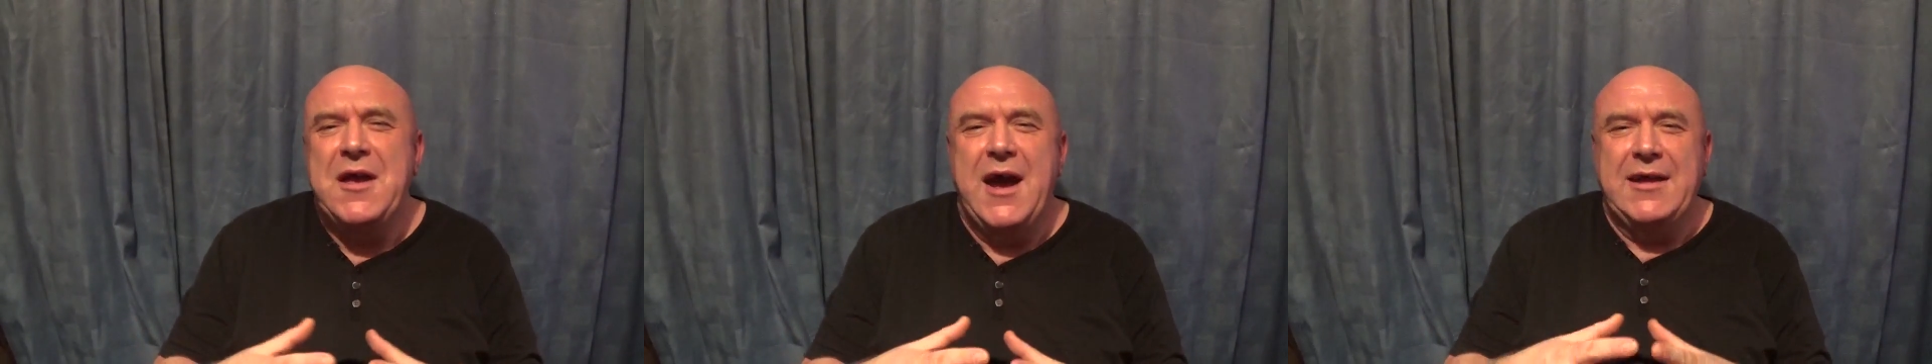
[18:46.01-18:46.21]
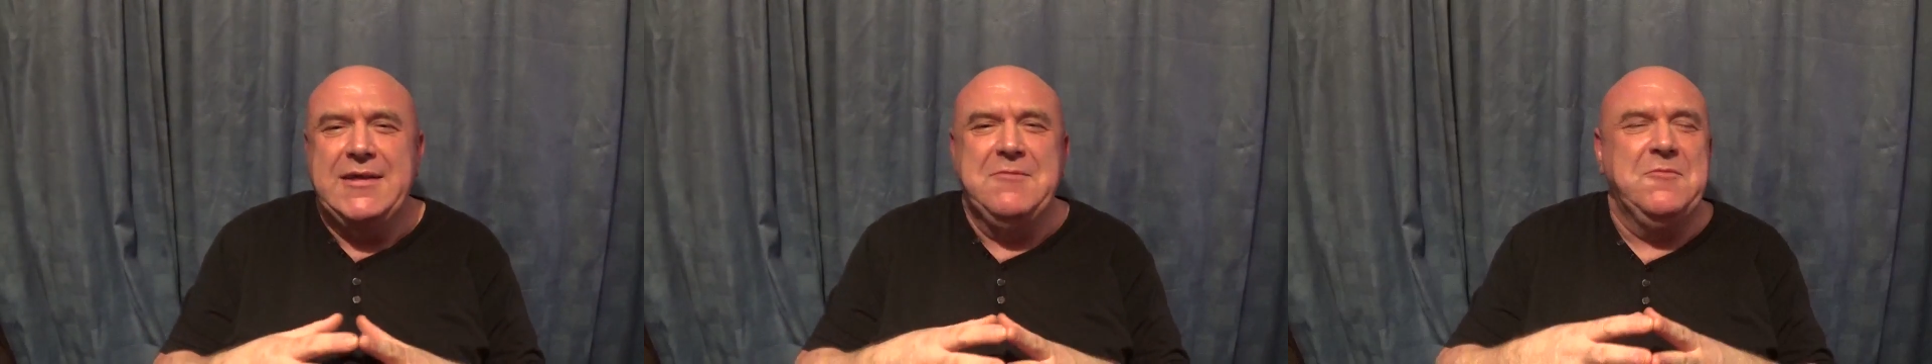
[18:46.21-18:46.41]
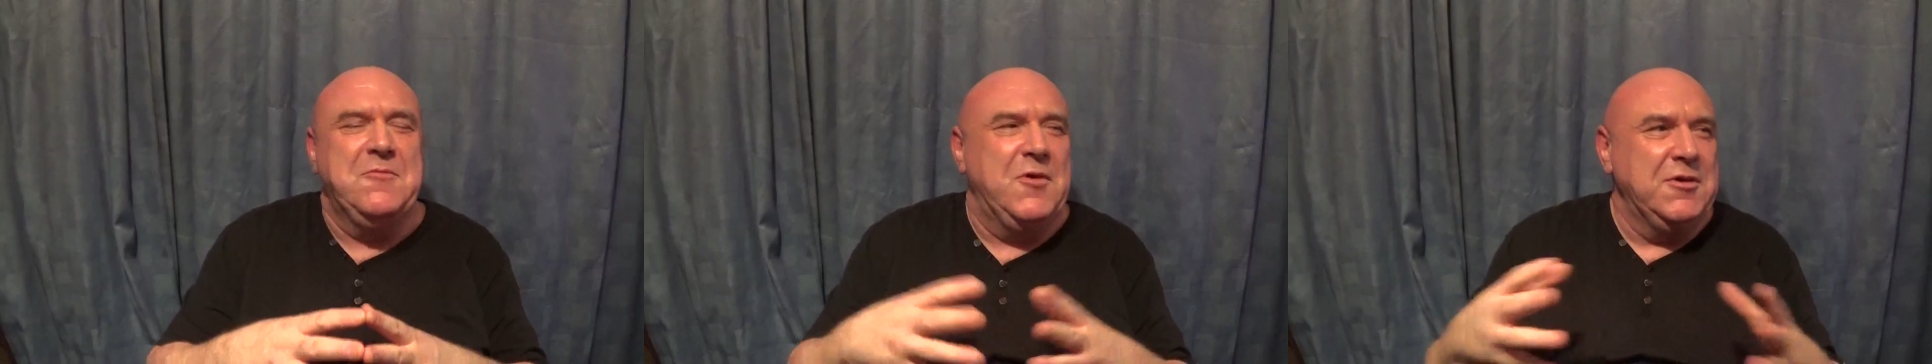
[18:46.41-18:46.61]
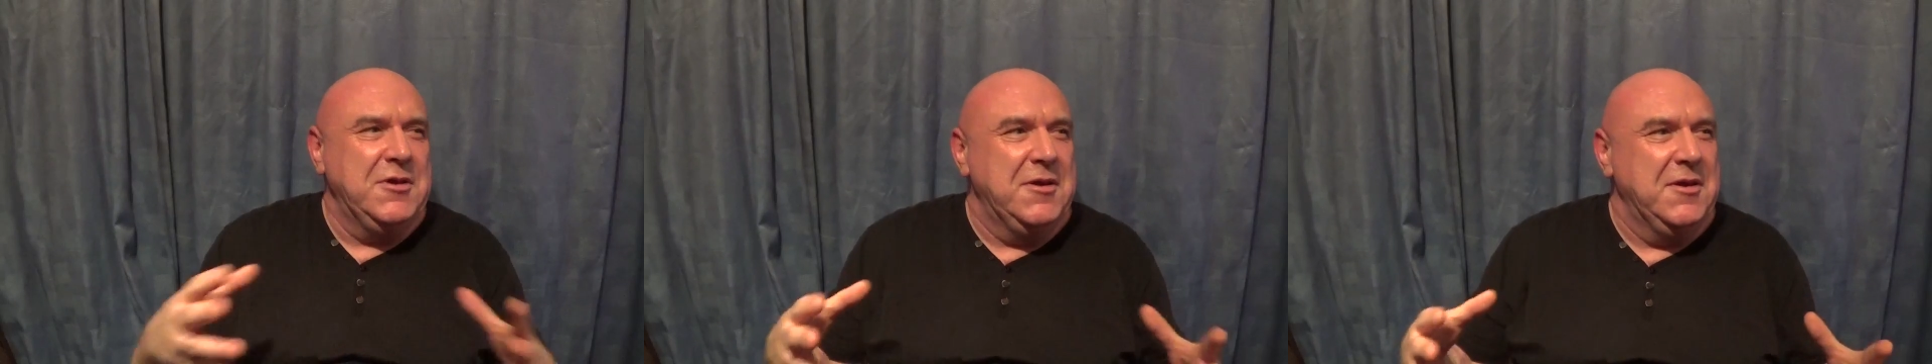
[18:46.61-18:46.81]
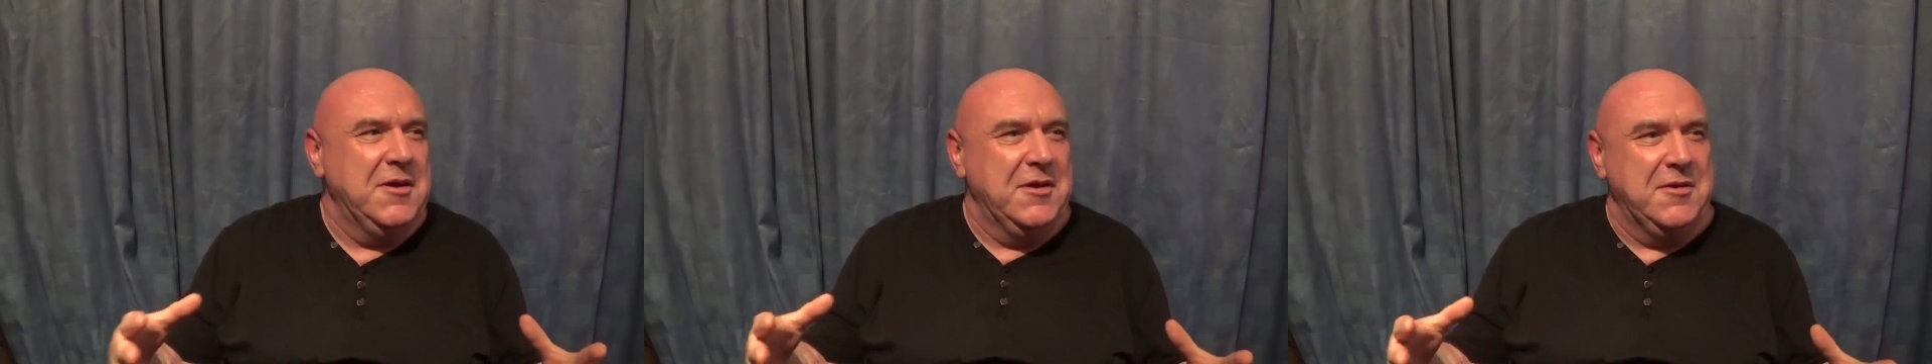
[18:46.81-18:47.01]
I didn't want
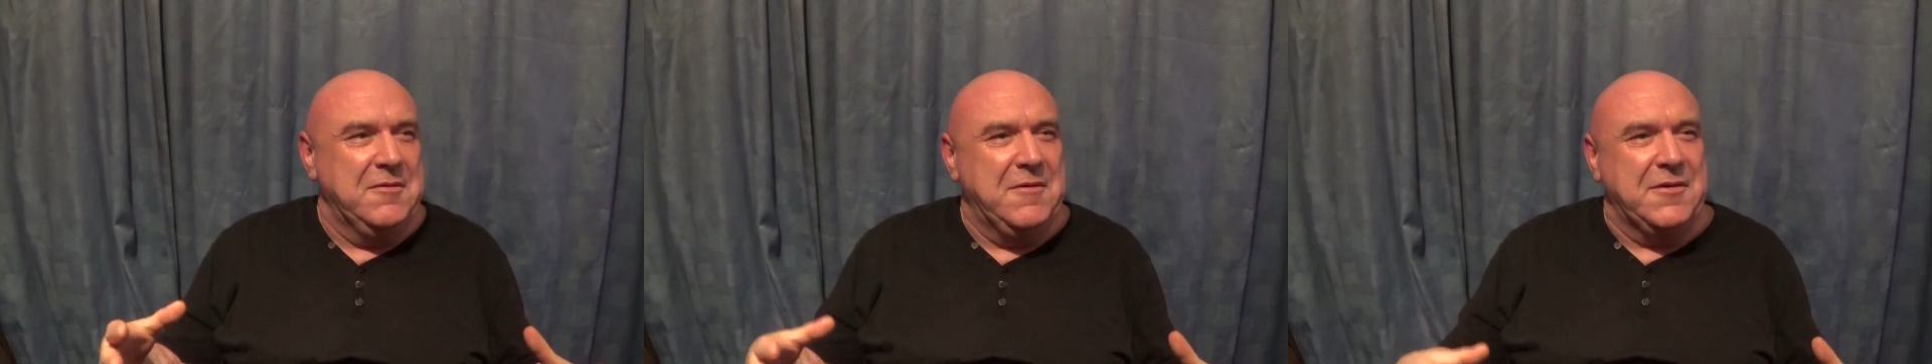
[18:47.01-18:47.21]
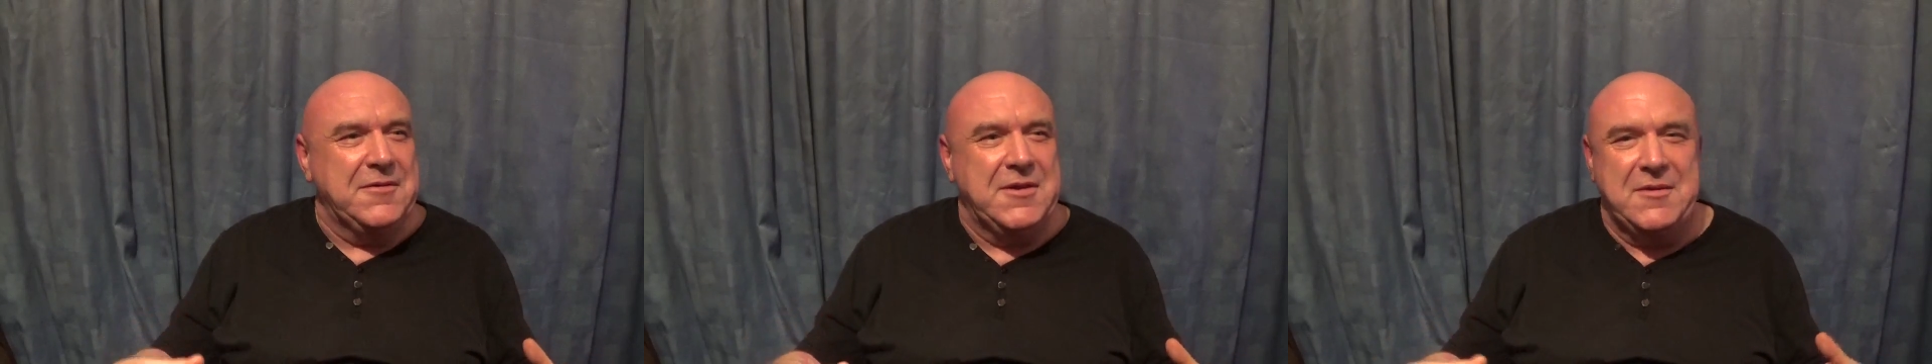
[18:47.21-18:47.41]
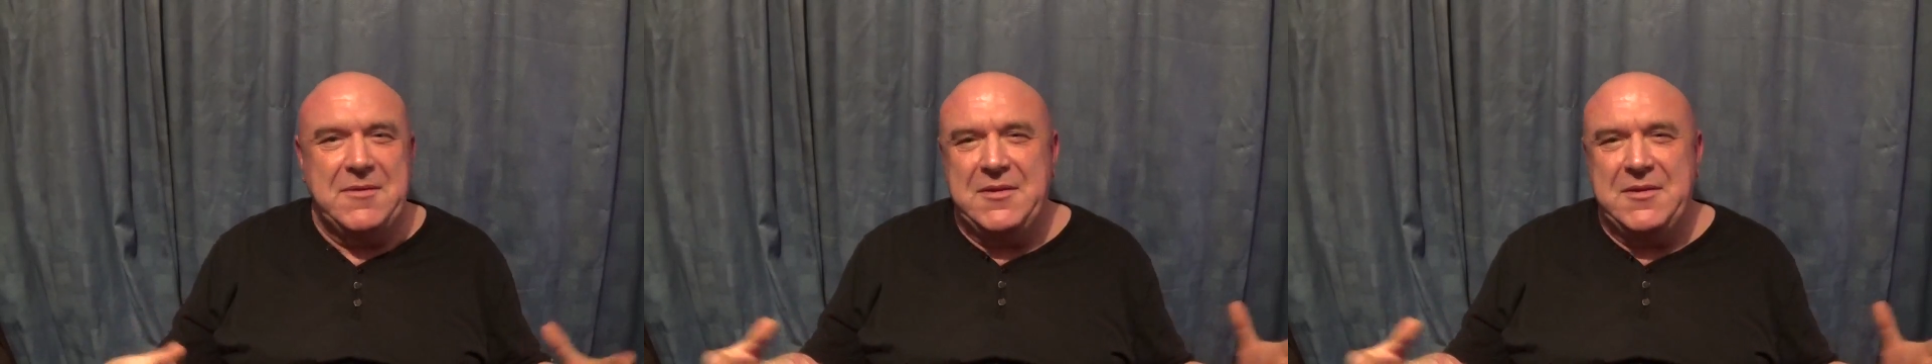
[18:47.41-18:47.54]
to. What's that?